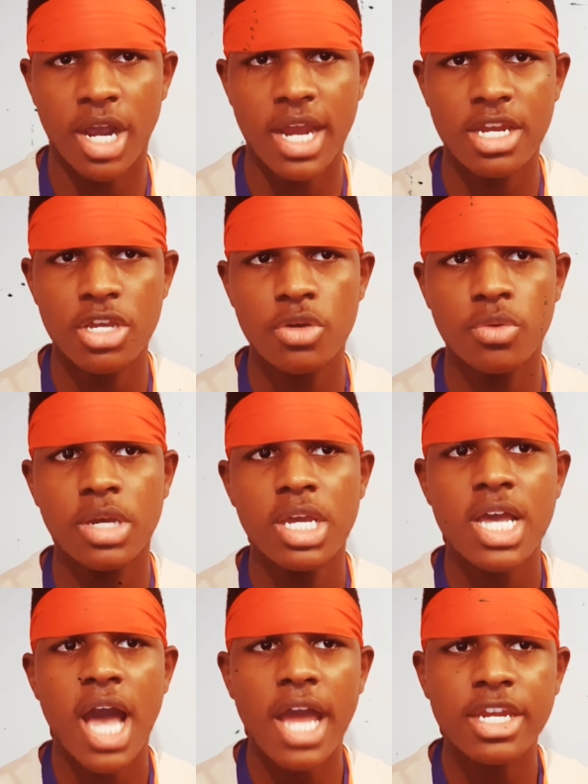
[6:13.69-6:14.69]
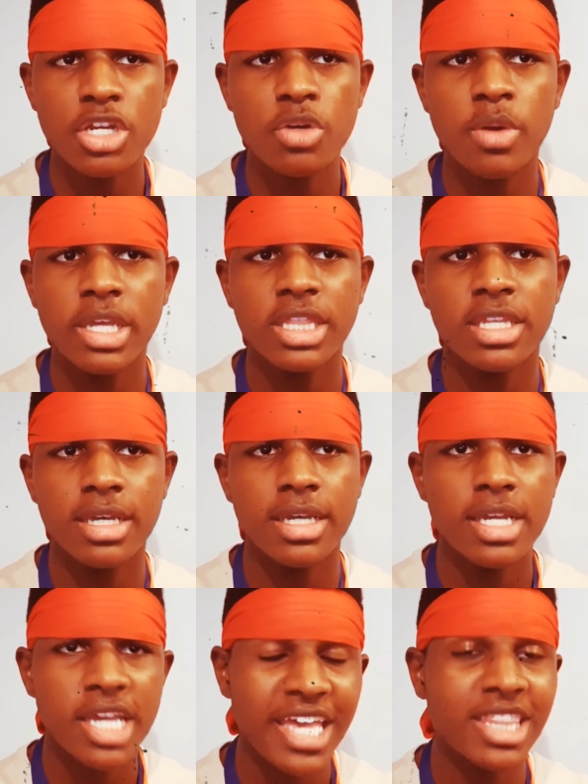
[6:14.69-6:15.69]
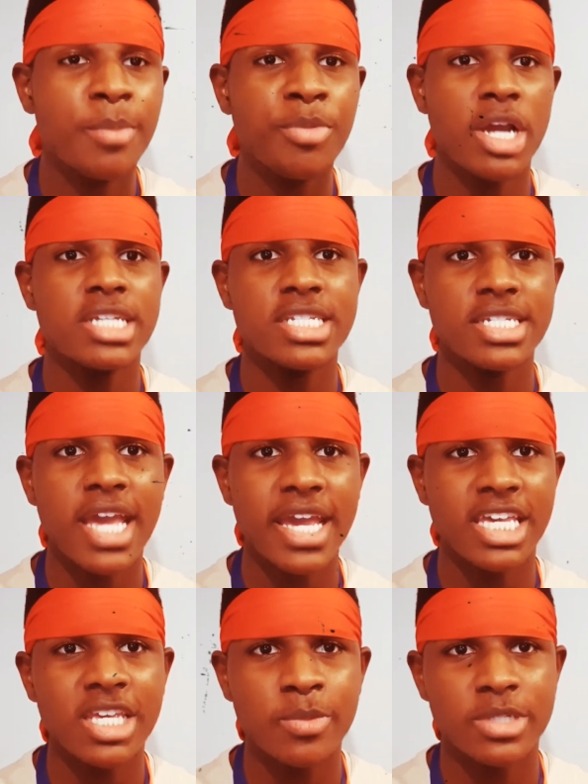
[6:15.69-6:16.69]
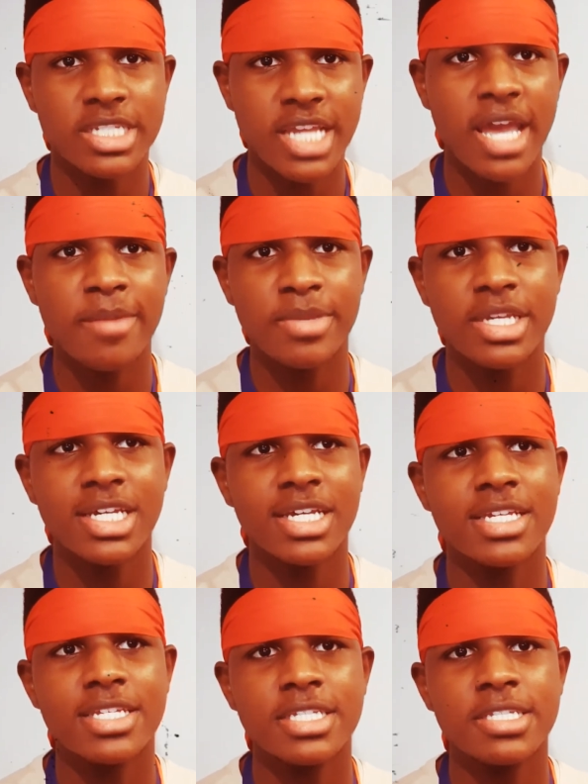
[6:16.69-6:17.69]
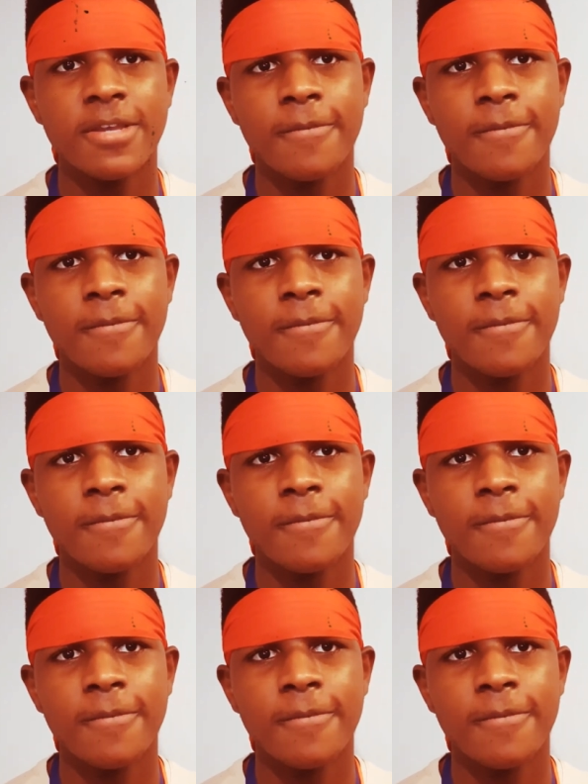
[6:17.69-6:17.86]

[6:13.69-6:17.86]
I knew in the present day he was dead, because